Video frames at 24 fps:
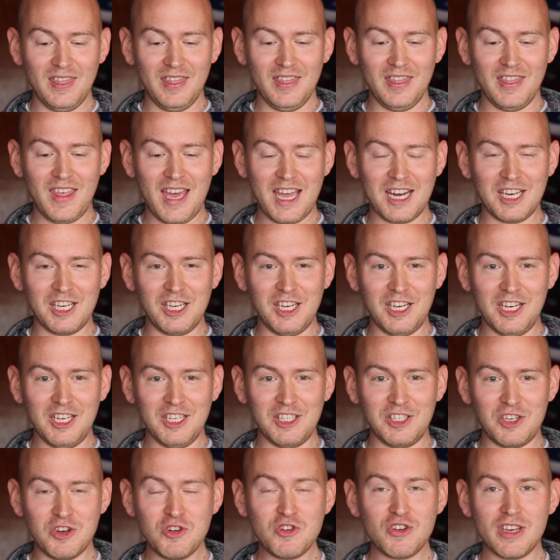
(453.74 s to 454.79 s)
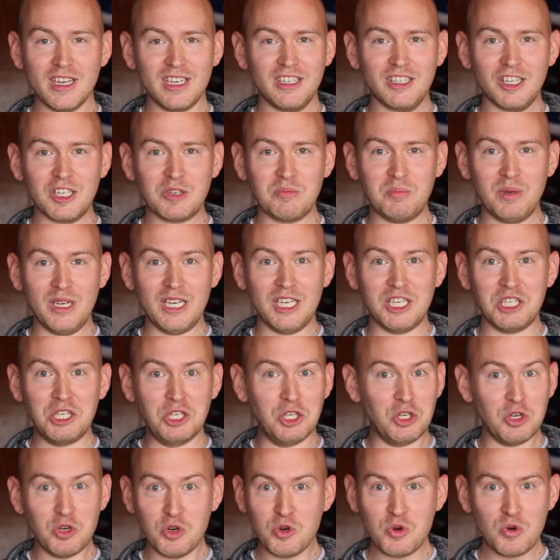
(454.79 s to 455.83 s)
That you can just be
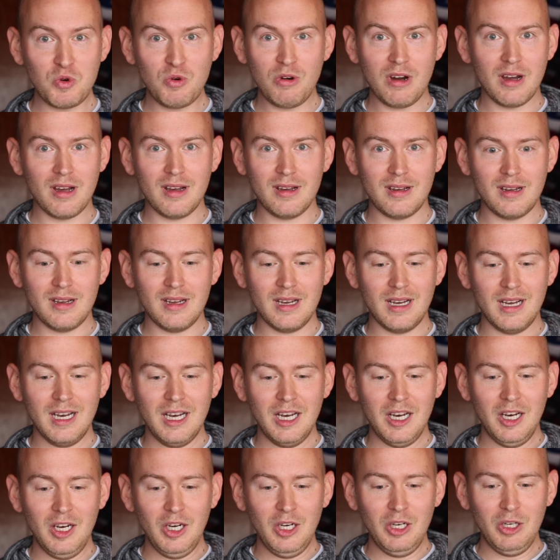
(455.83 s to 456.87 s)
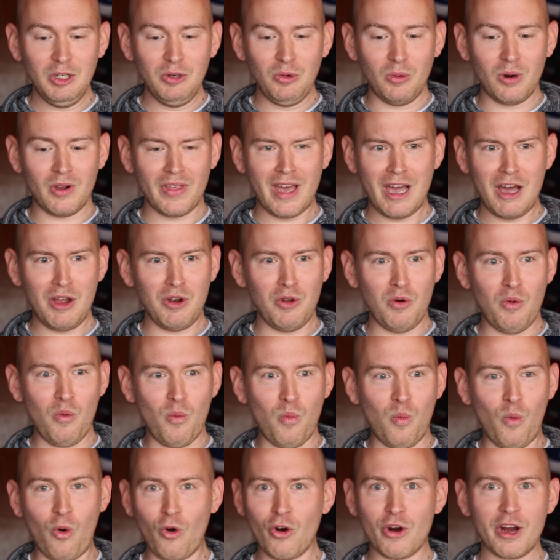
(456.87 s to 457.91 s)
you without
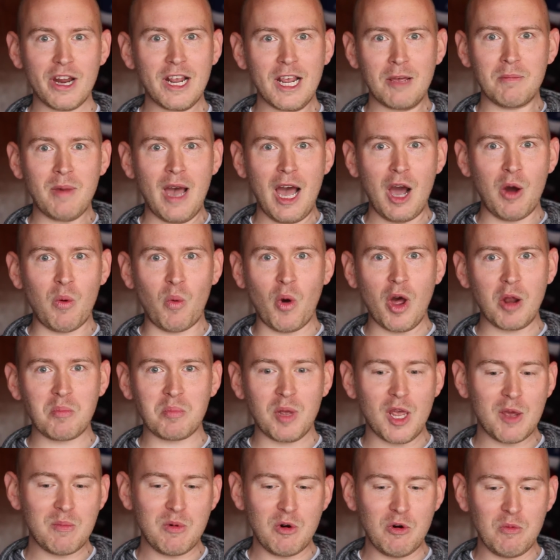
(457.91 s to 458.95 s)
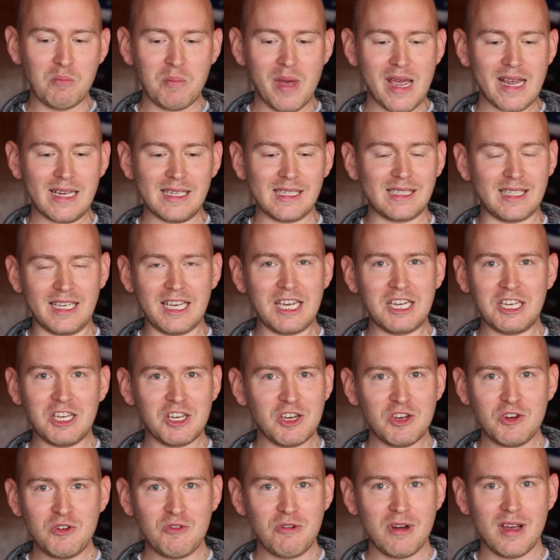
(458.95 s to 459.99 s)
worrying about what people may see in
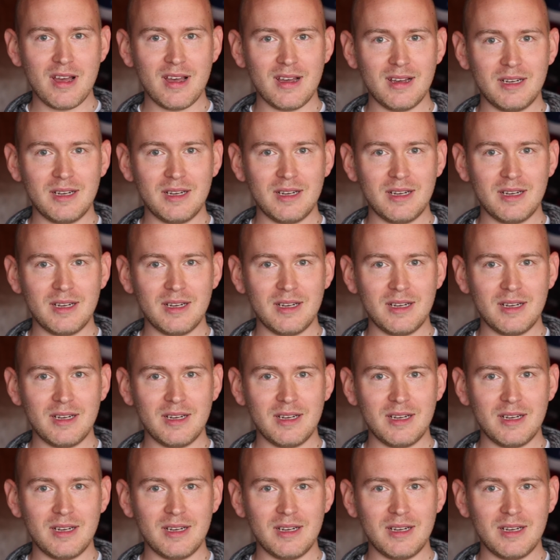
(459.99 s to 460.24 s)
you.